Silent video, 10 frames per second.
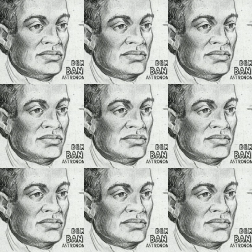
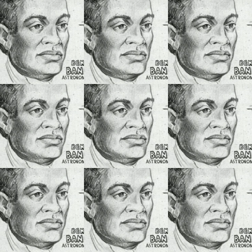
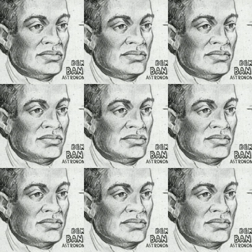
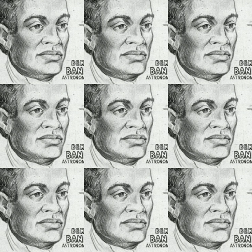
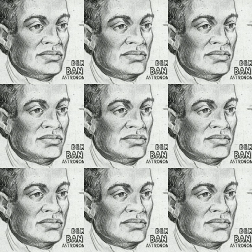
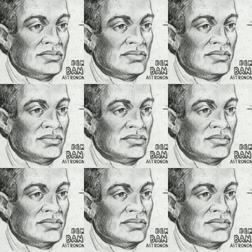
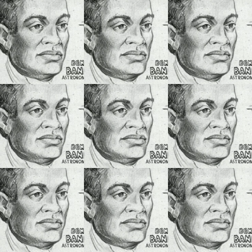
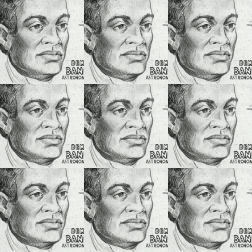
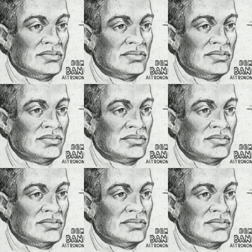[no speech]